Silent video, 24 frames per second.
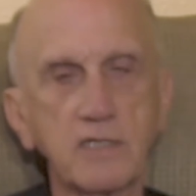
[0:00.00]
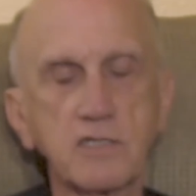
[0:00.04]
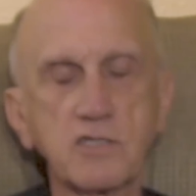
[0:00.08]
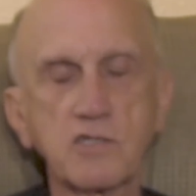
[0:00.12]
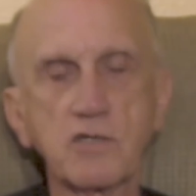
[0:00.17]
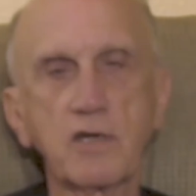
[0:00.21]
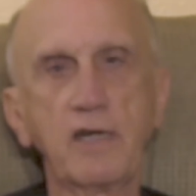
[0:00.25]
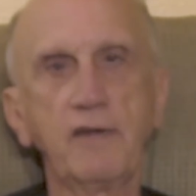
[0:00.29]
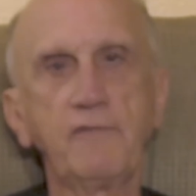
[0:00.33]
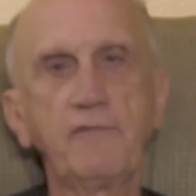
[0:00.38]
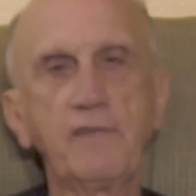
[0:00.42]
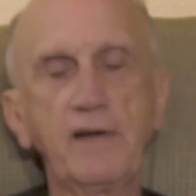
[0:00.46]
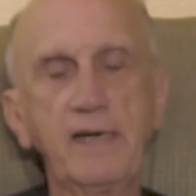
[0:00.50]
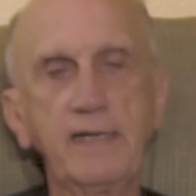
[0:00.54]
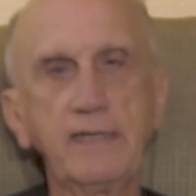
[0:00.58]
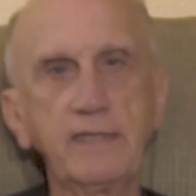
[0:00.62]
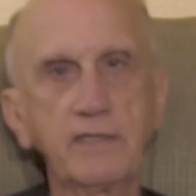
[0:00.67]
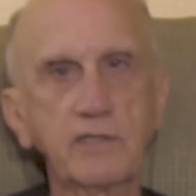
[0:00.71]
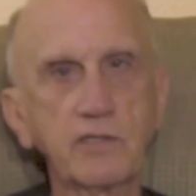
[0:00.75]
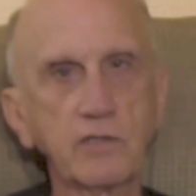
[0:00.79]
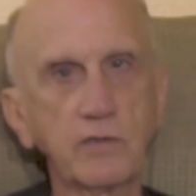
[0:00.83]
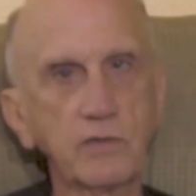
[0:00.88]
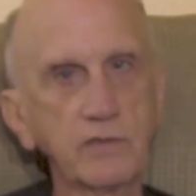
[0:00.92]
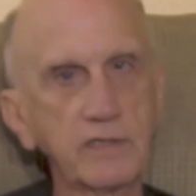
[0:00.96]
So I
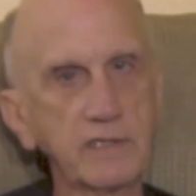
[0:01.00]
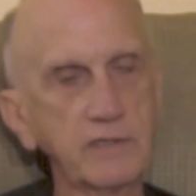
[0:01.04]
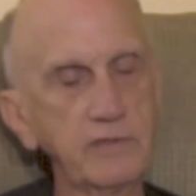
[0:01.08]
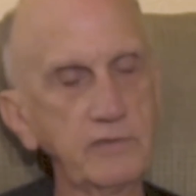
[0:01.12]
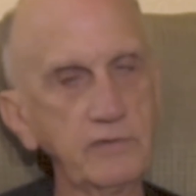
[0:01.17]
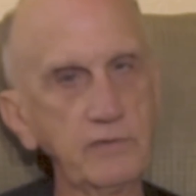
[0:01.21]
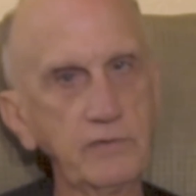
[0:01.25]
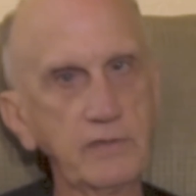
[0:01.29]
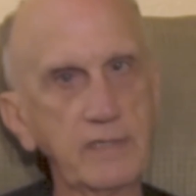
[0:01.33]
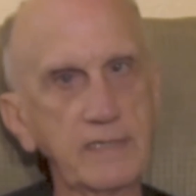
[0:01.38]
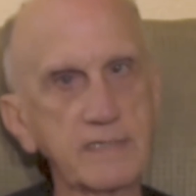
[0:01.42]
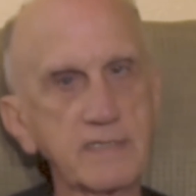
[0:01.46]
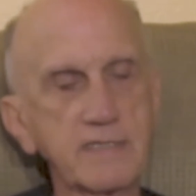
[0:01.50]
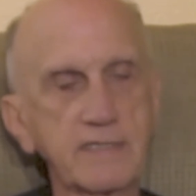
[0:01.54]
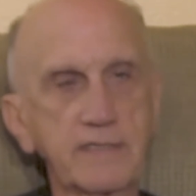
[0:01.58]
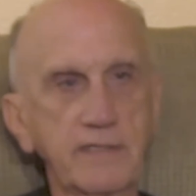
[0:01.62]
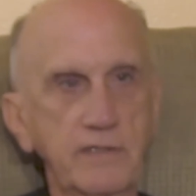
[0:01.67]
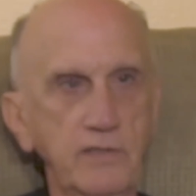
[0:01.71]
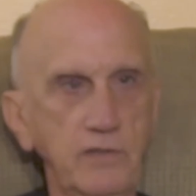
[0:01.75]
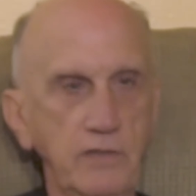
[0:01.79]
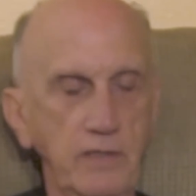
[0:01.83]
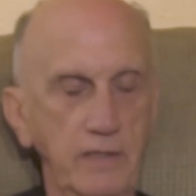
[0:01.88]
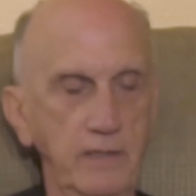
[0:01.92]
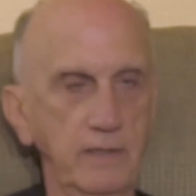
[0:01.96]
finally told the dude, I
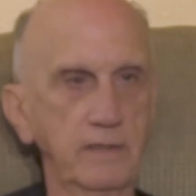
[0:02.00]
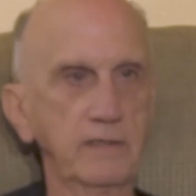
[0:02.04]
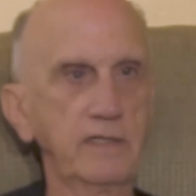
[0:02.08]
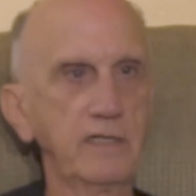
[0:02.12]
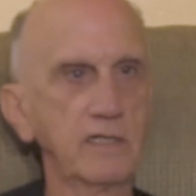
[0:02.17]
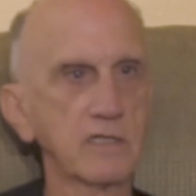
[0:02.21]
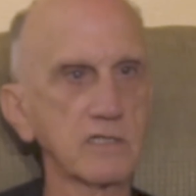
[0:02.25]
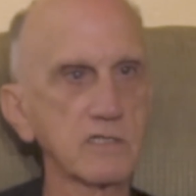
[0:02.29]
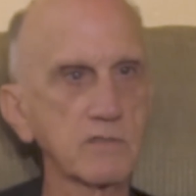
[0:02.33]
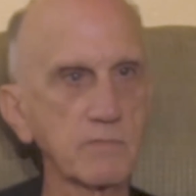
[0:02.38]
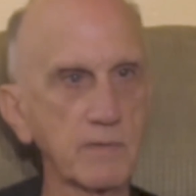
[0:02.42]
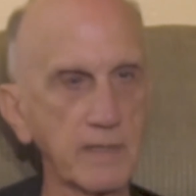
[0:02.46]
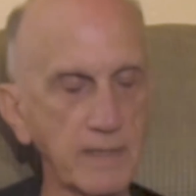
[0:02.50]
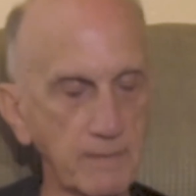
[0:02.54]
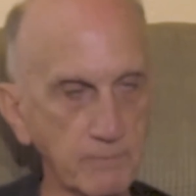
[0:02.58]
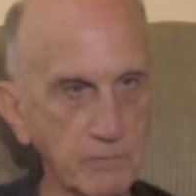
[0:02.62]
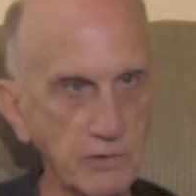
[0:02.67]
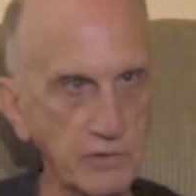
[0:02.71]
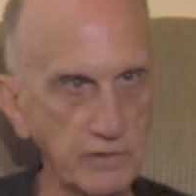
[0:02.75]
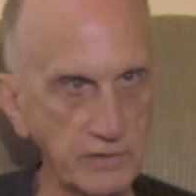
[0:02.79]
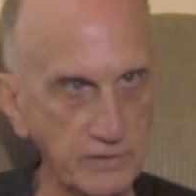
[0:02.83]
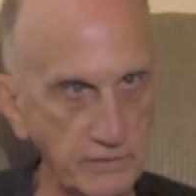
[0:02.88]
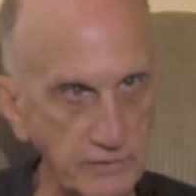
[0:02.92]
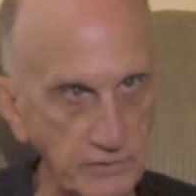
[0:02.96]
said, look, here's what
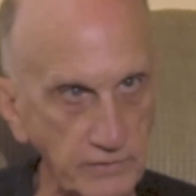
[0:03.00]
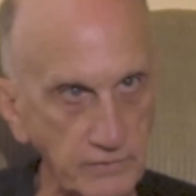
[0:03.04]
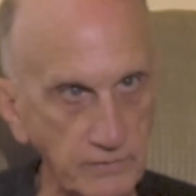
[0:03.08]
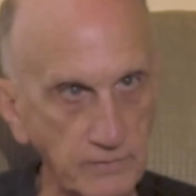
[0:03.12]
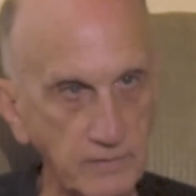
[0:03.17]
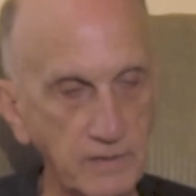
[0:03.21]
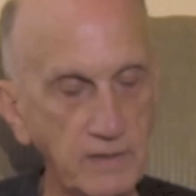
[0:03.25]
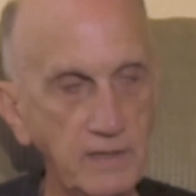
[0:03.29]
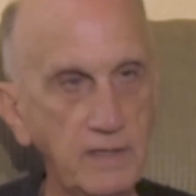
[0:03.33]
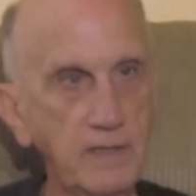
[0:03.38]
I'm gonna do.